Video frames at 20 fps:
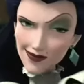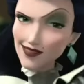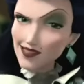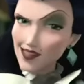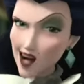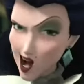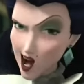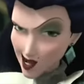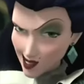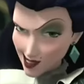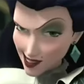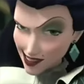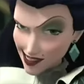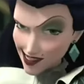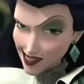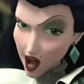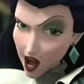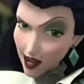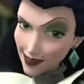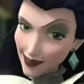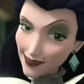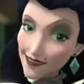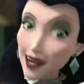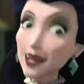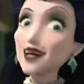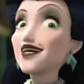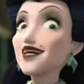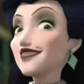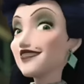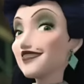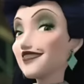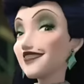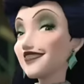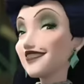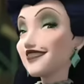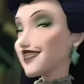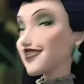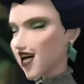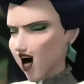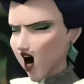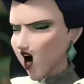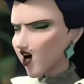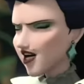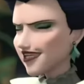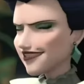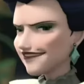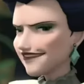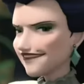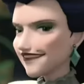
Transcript: Suddenly, I feel oh,